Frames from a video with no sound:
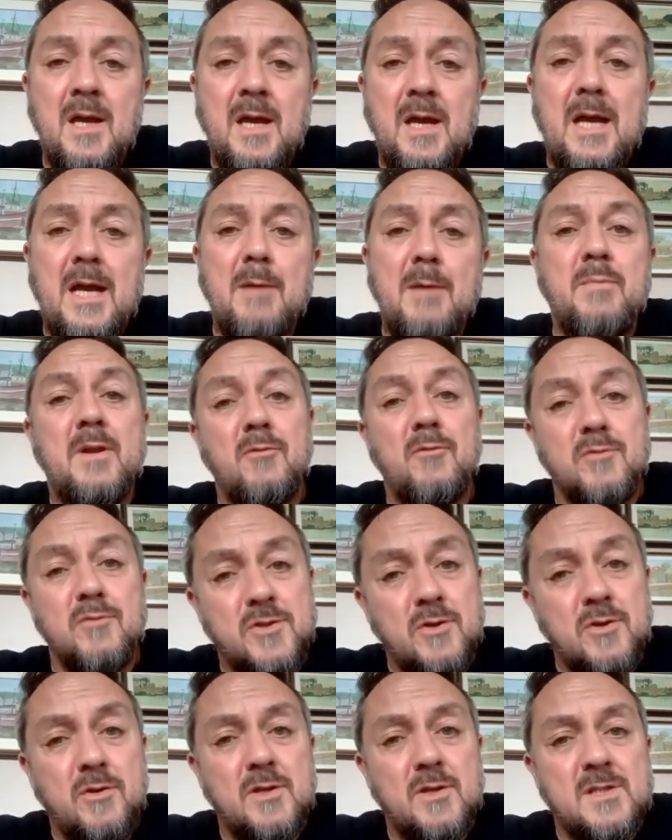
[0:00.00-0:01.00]
I've been
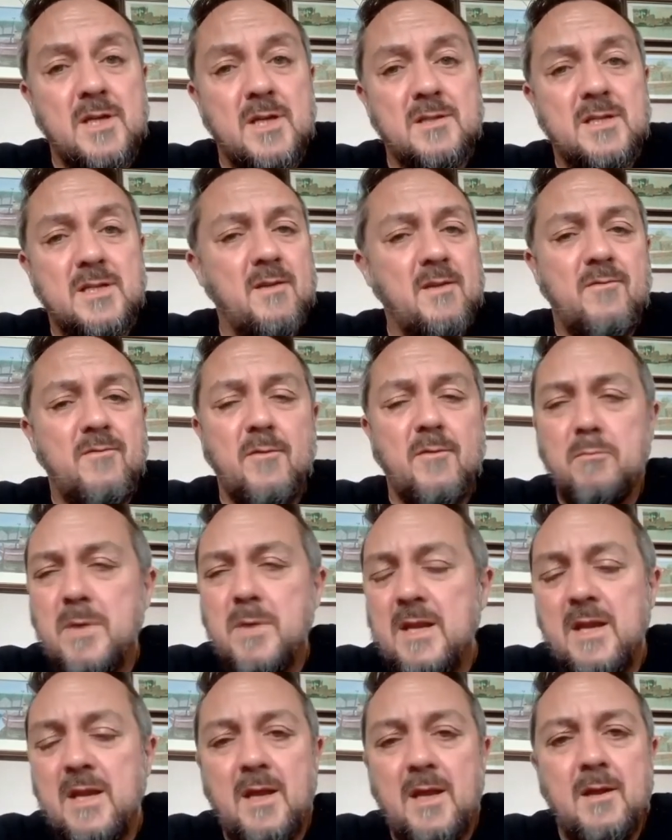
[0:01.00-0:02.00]
also consulting for
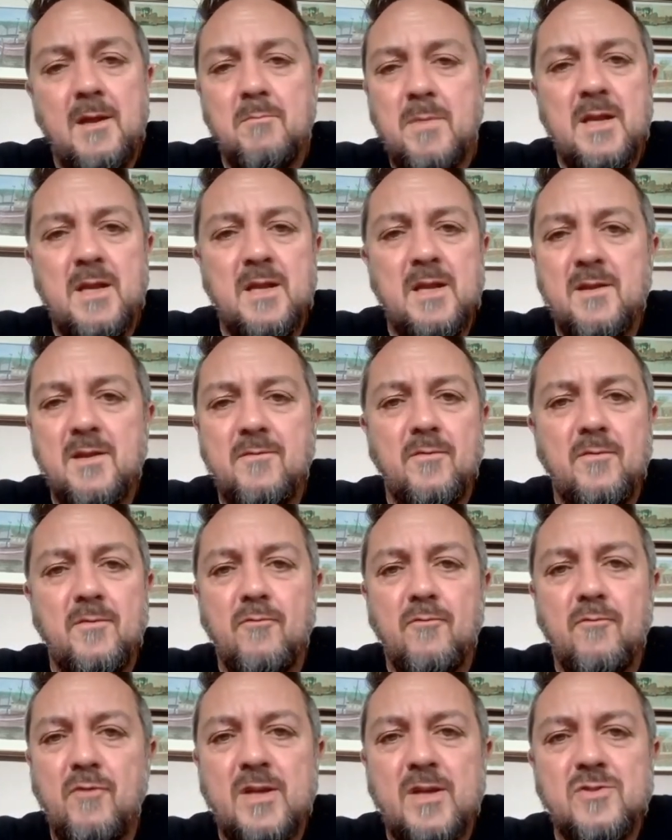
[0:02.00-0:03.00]
many, many different
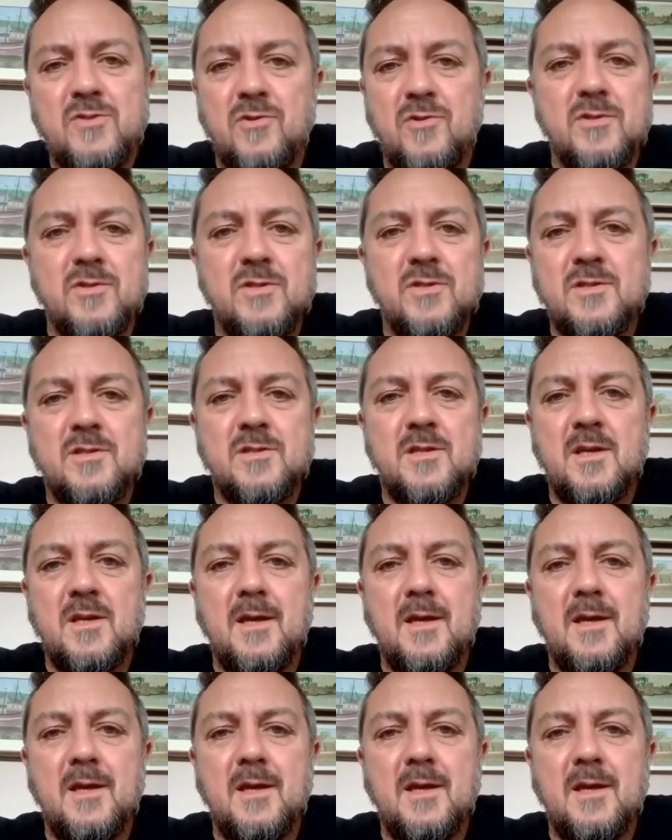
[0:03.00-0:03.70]
restaurants,